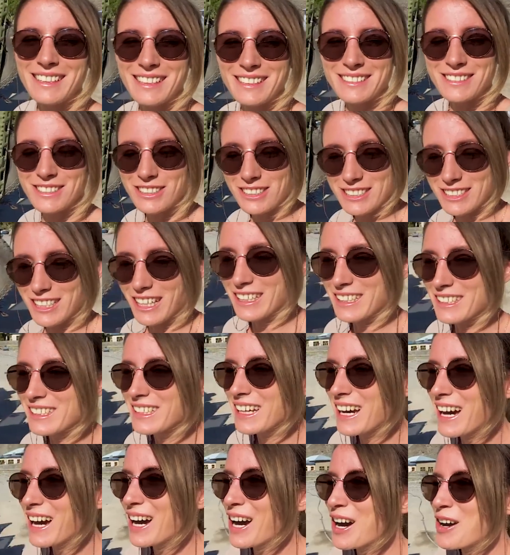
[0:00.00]
nothing too
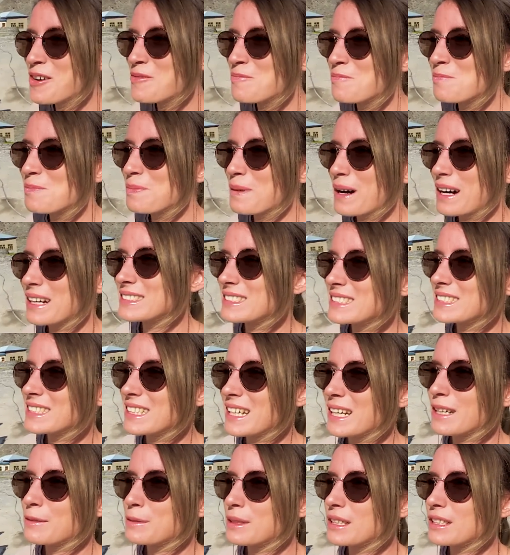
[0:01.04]
exciting. Um, but
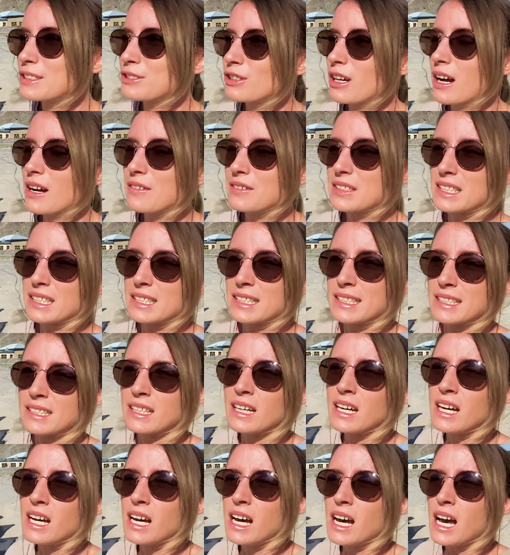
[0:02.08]
today we are driving
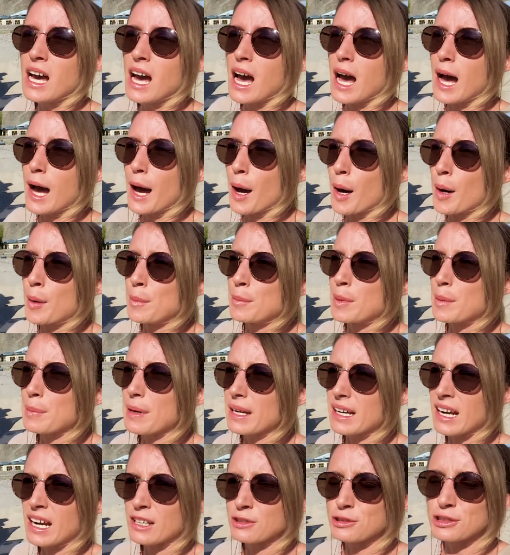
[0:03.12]
um,
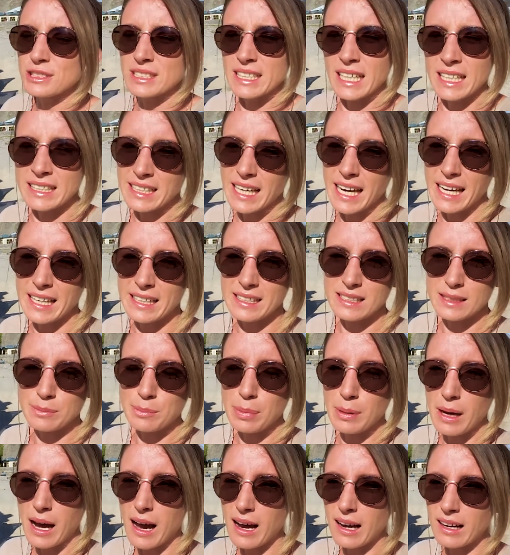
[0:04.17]
about 110 k's
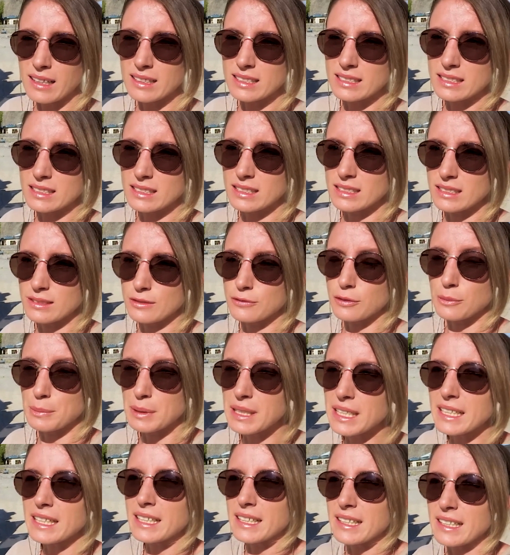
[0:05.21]
past from
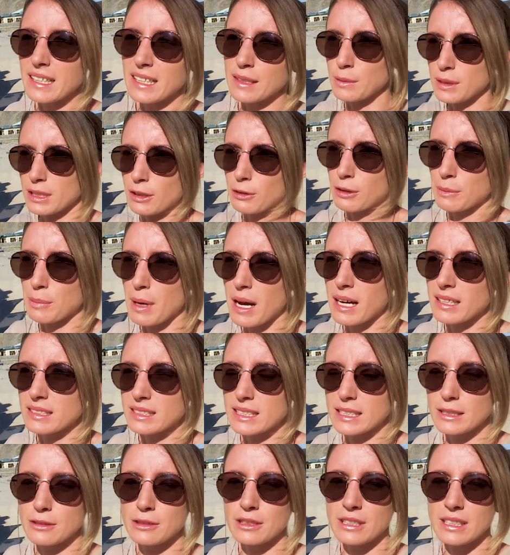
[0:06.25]
here, and then we're going
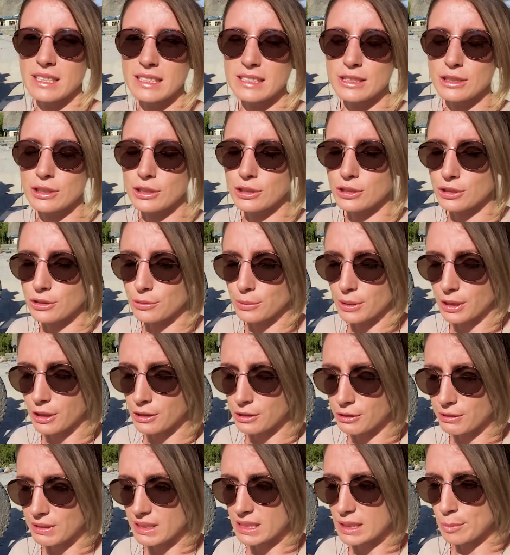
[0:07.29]
past Gilgit to we're
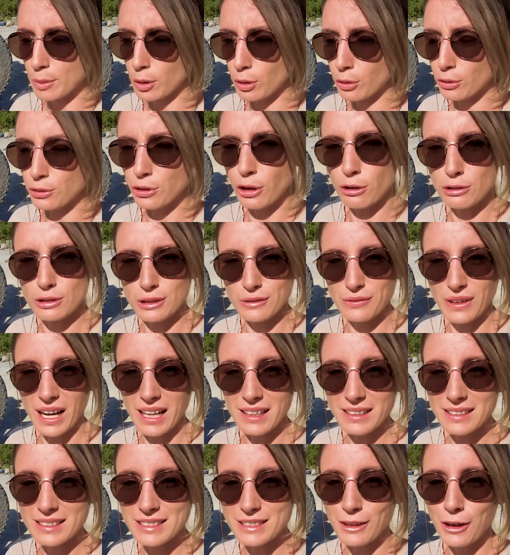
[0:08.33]
going to explore Naltar
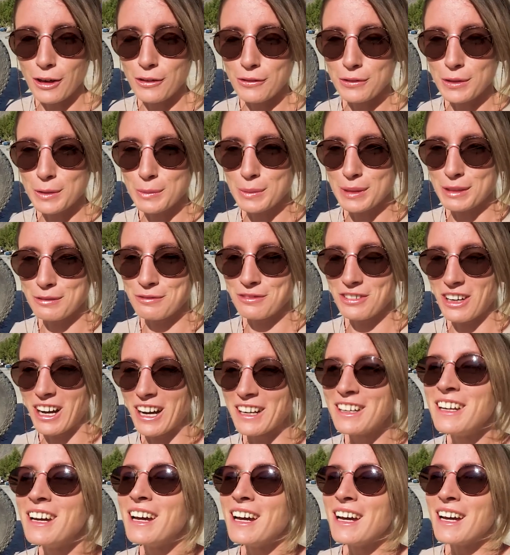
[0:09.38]
Valley. So hopefully we can
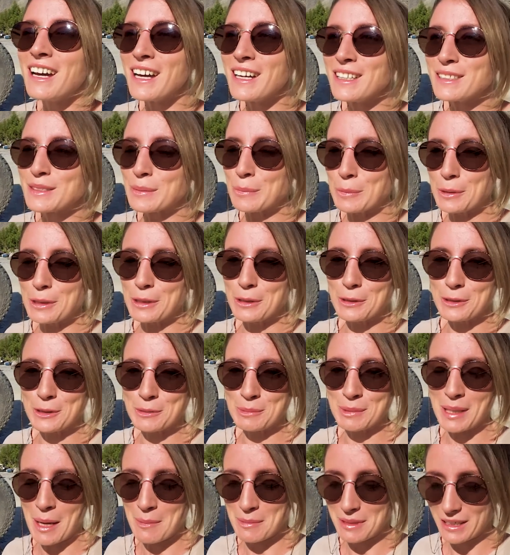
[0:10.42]
find some pretty
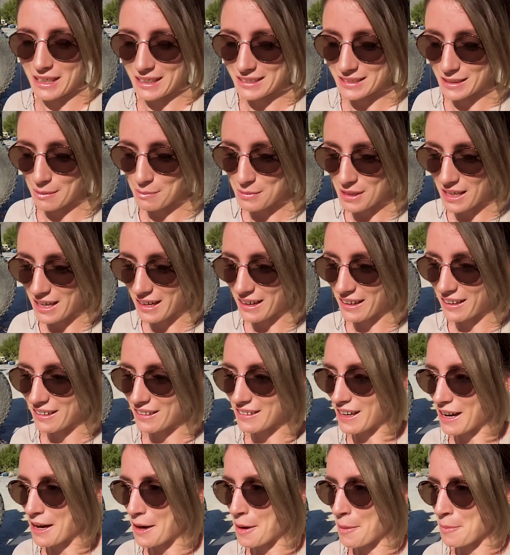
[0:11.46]
awesome campsites up
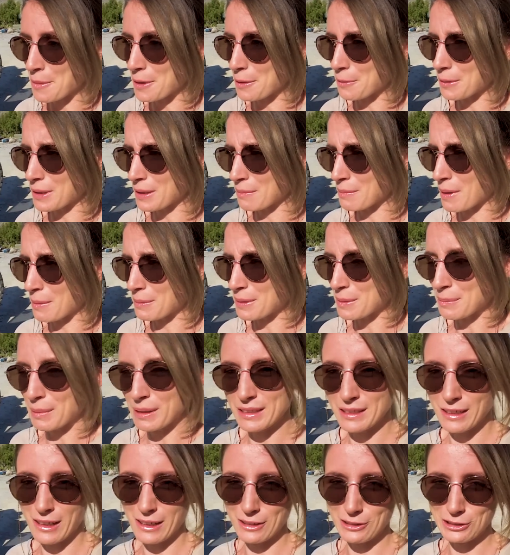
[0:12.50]
there um, that we can maybe
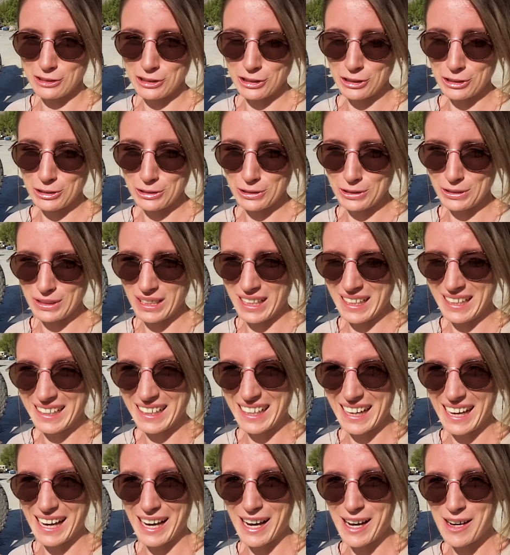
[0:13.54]
spend a night or two.
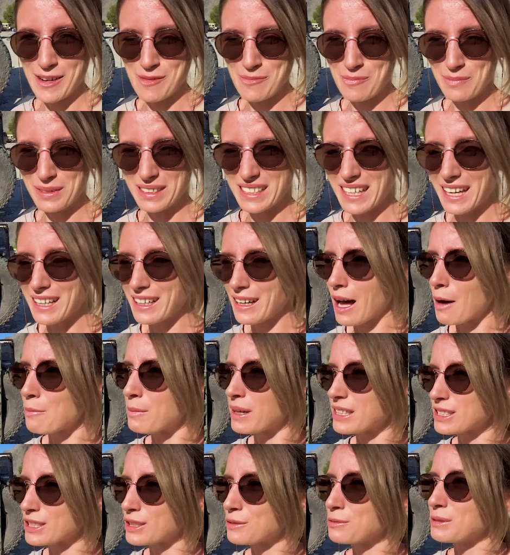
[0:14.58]
Um, but yeah,
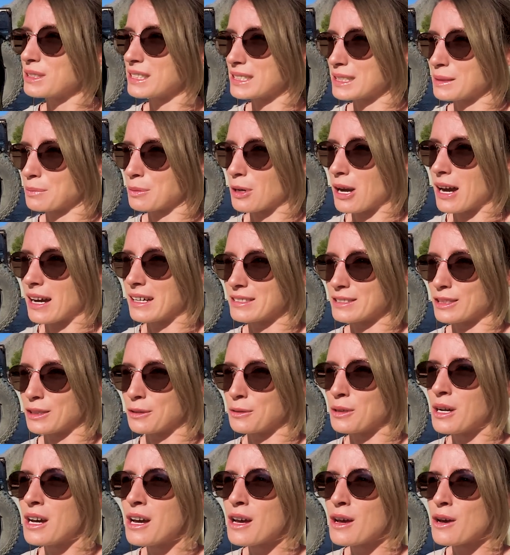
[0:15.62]
I'm actually really surprised.
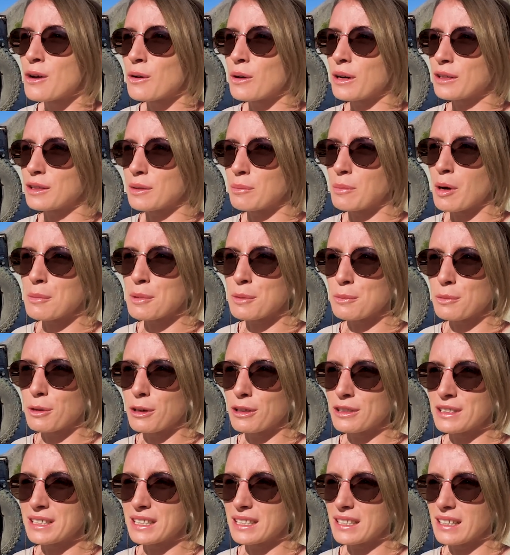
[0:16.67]
So at the moment
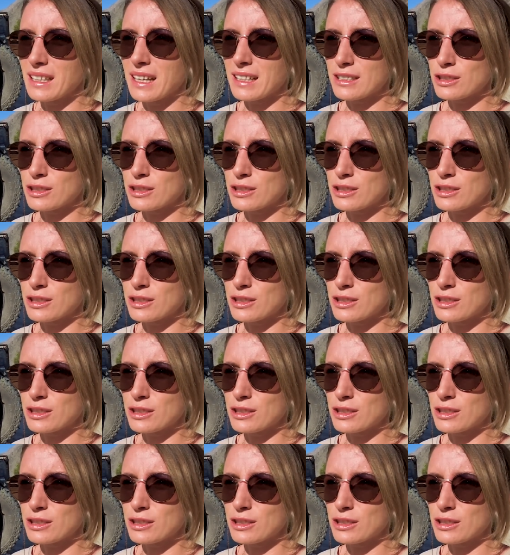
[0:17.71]
we're only at like